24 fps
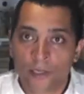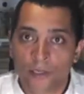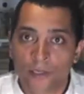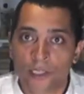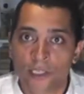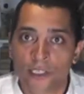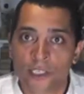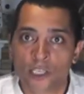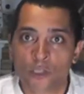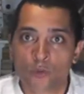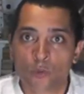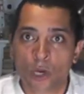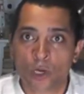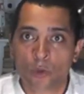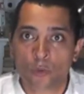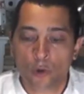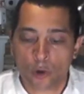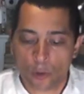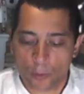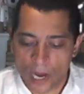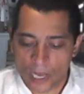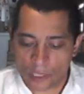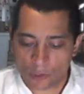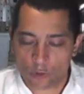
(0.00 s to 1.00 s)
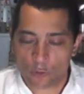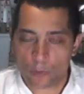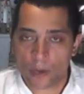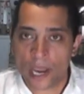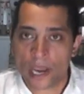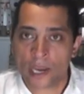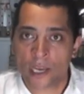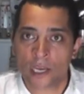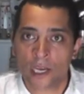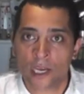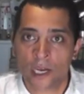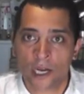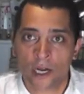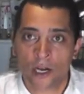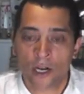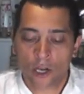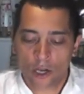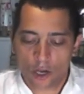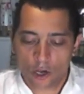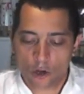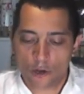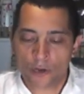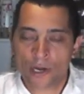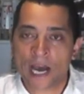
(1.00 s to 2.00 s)
This is what we're about to make here,
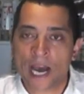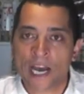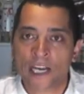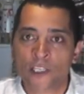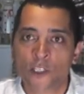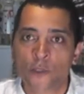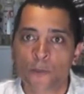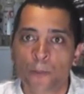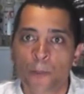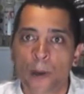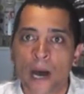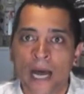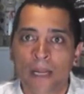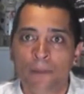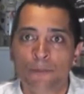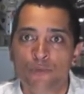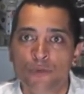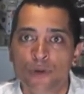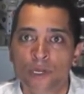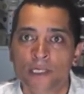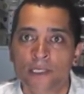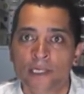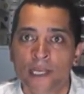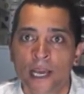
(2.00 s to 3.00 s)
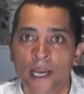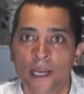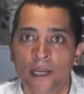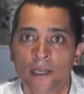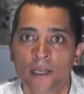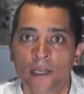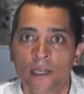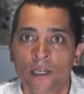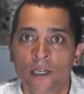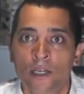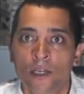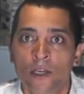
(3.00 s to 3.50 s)
a nice pâte brisée,